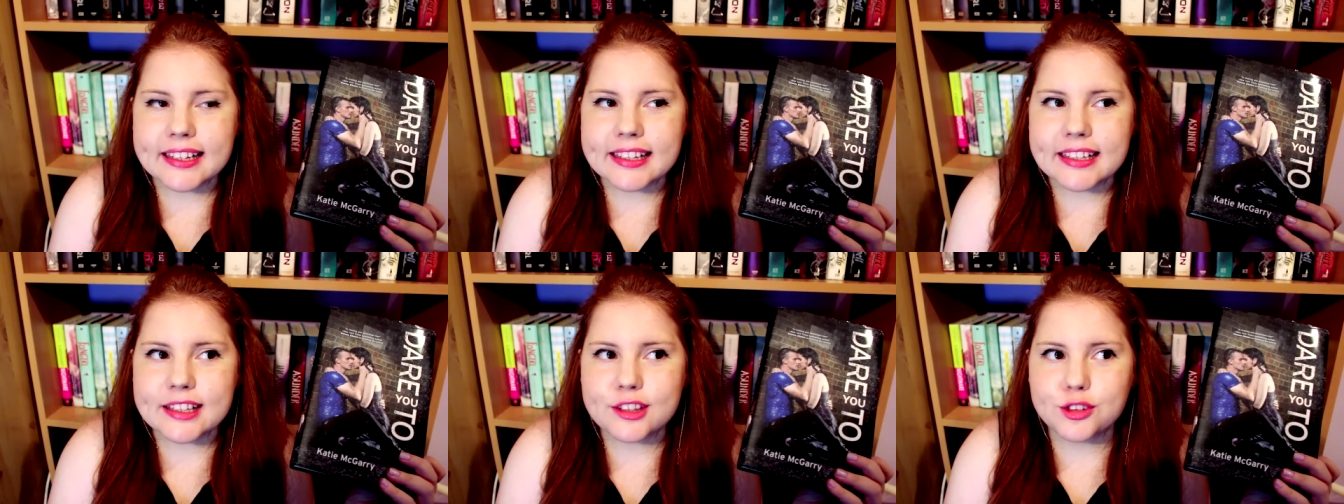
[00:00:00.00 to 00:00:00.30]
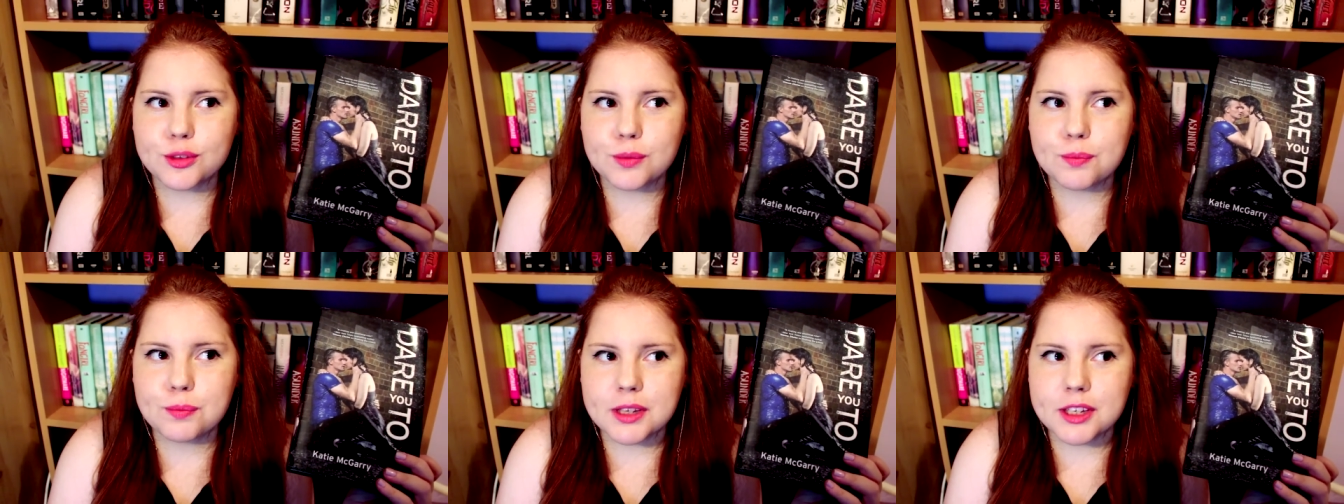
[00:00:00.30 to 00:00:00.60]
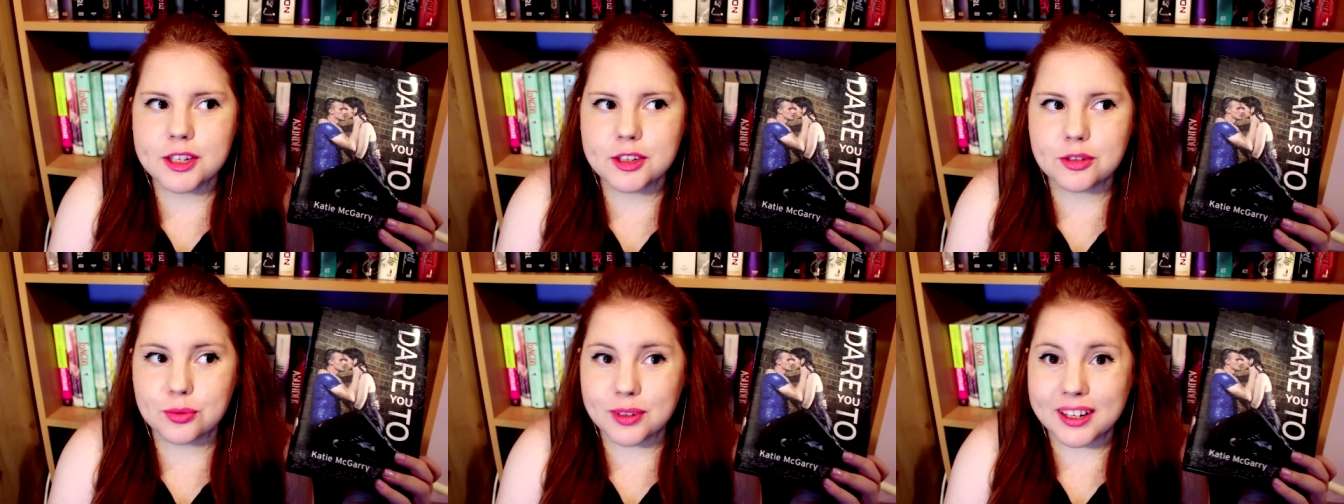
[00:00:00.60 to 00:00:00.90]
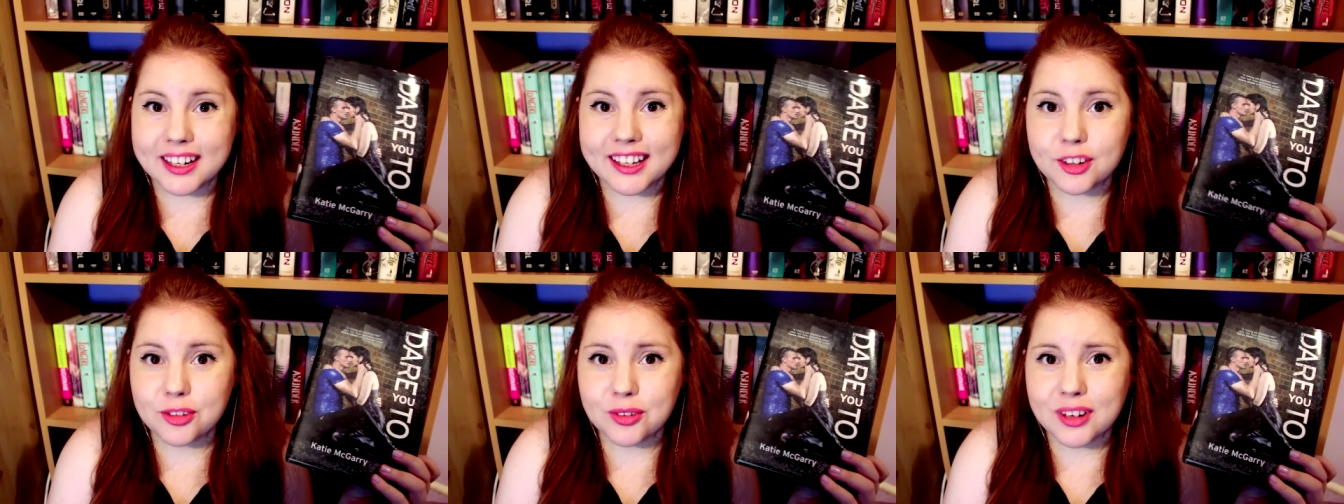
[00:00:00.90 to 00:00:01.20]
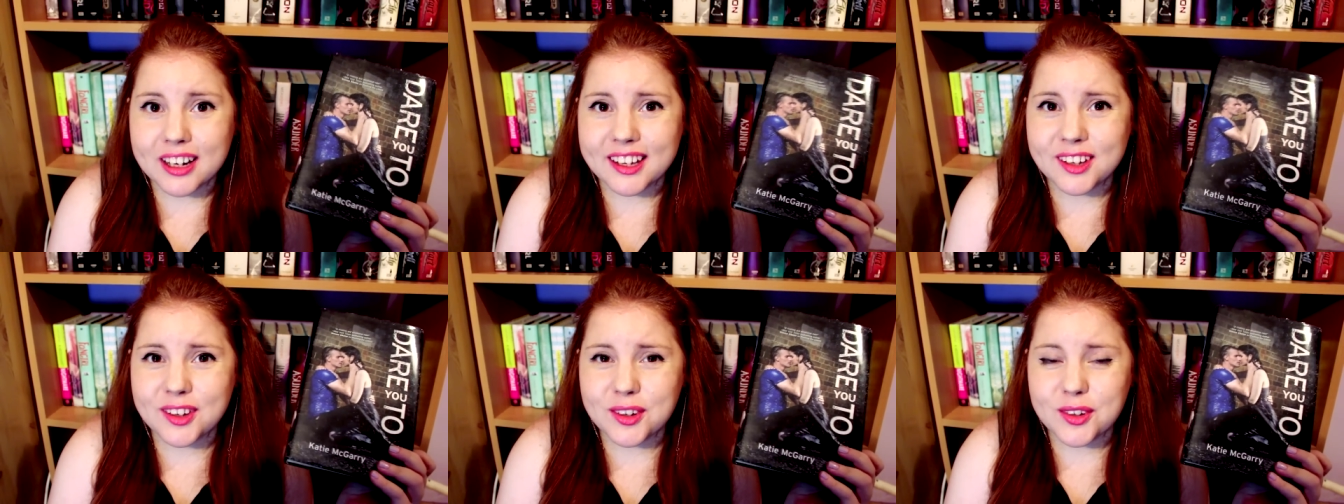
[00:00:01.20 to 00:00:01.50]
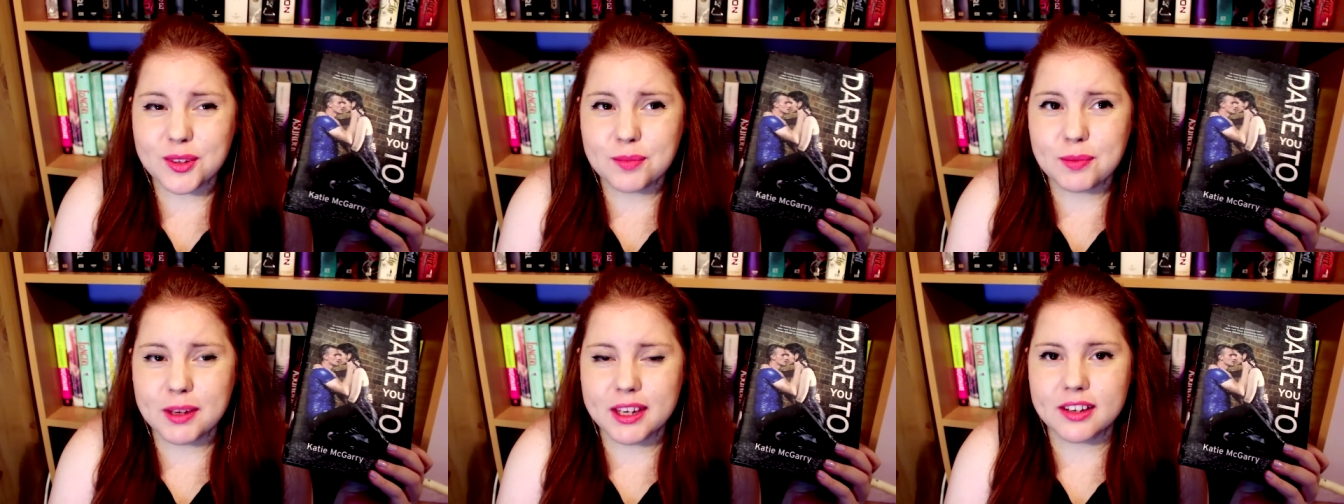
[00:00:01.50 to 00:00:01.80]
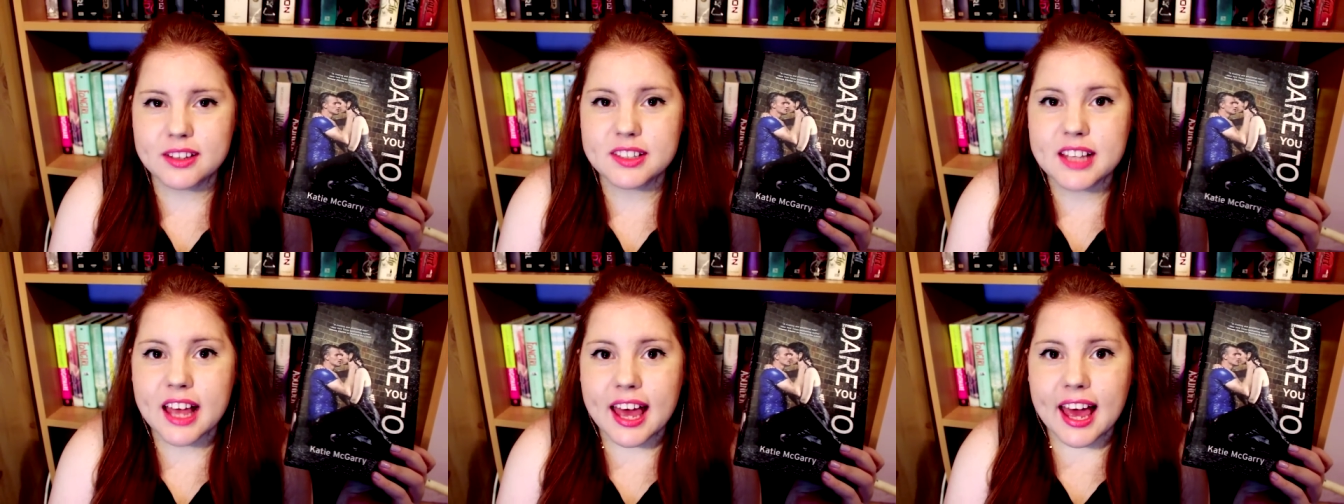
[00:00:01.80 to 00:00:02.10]
it to be really good
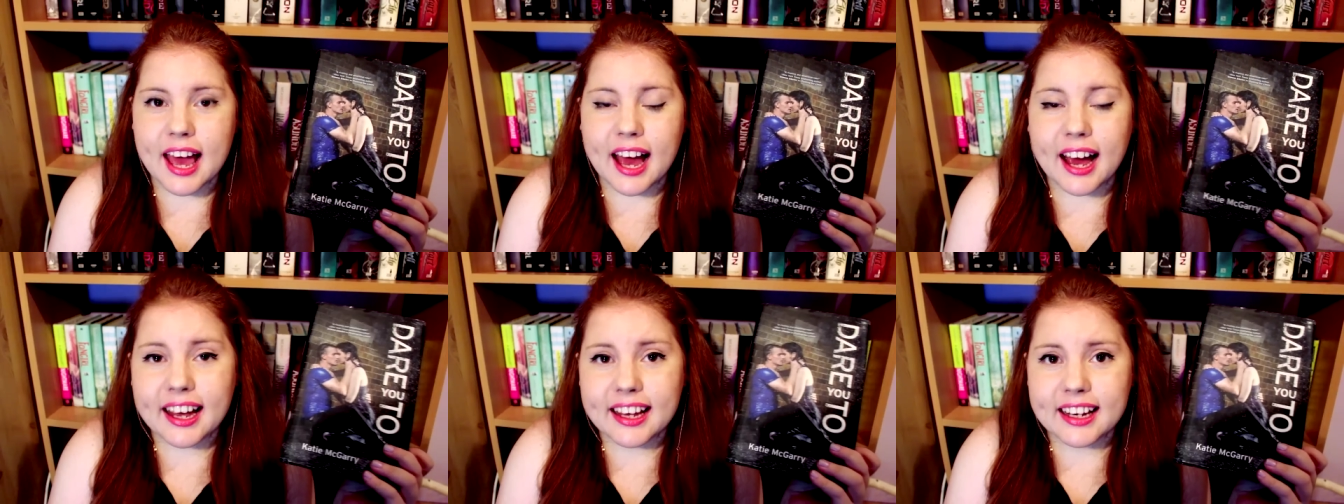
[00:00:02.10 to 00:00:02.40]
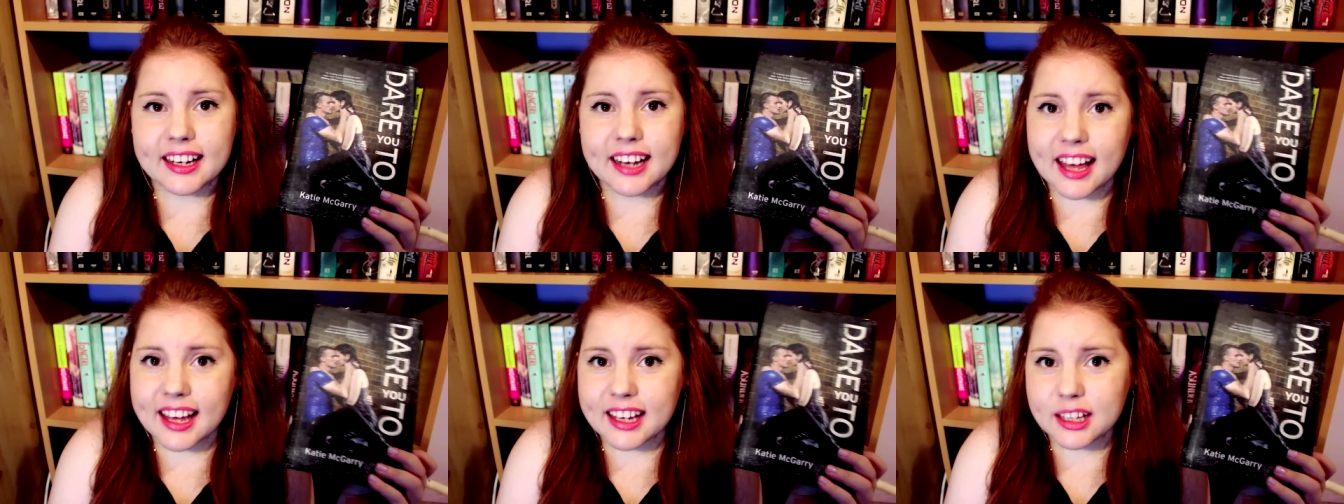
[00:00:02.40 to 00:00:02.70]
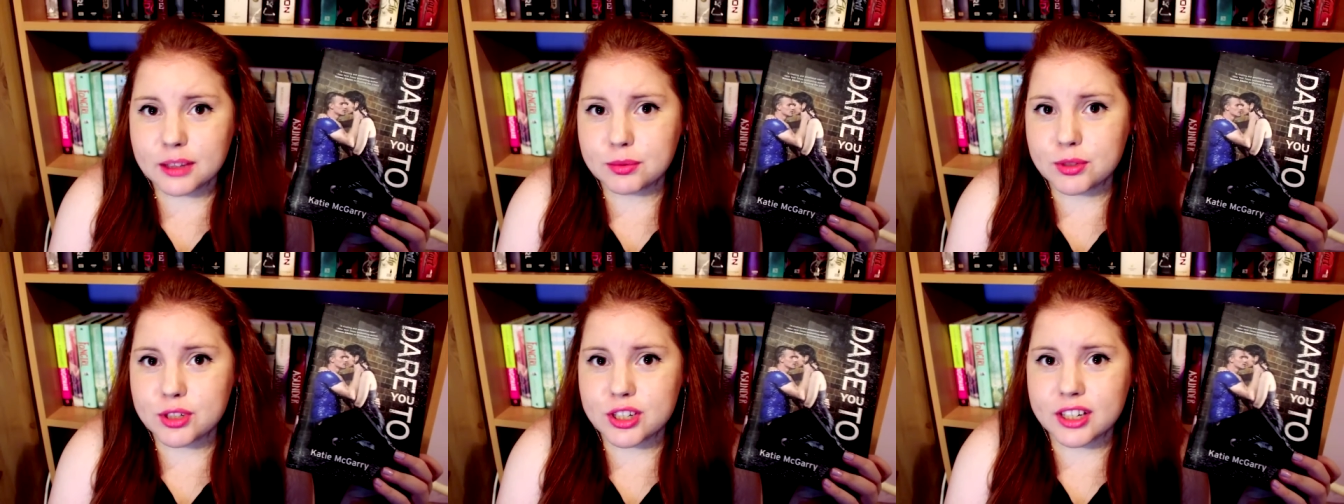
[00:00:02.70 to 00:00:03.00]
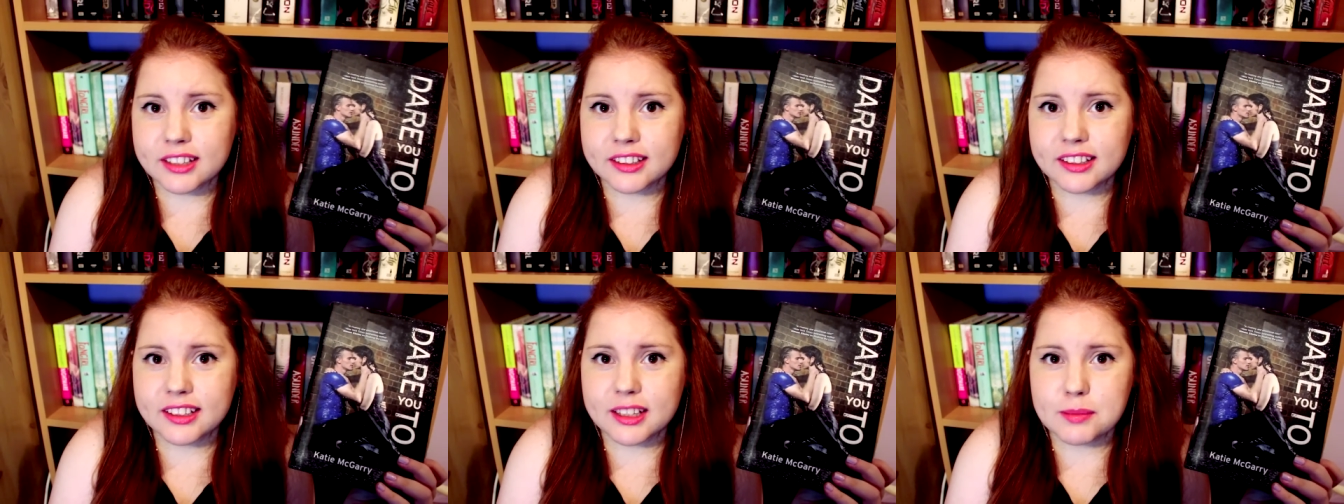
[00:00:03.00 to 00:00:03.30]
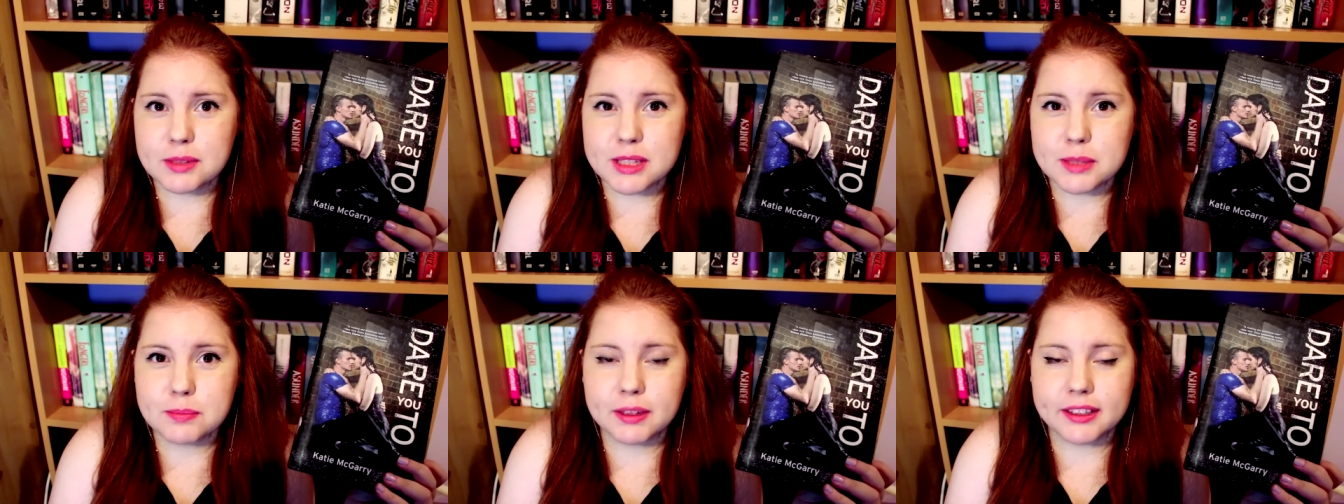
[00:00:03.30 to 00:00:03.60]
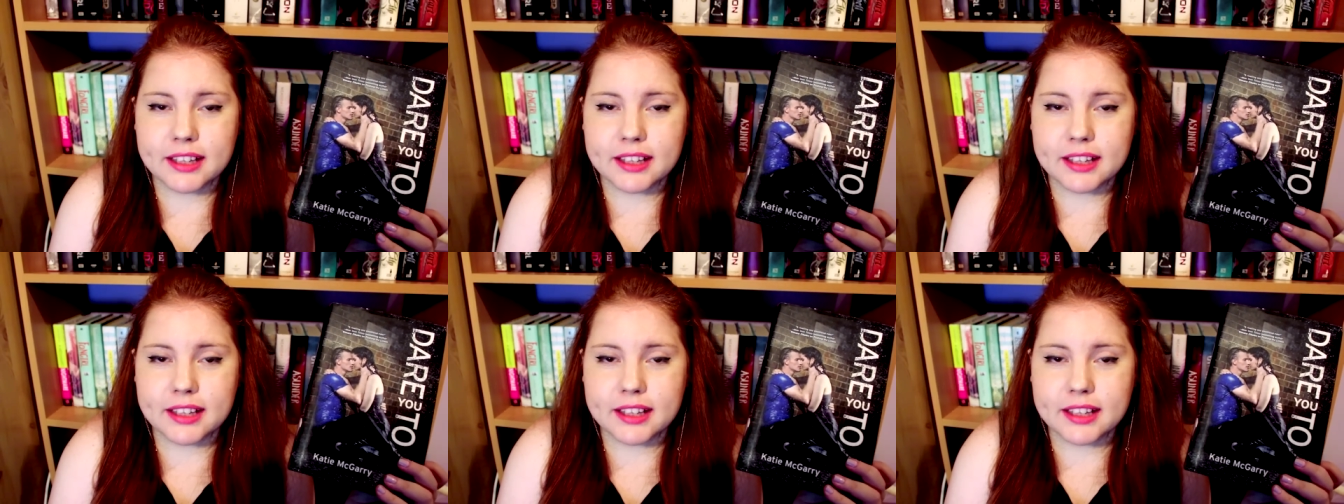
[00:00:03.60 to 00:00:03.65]
because I liked Pushing the Limits,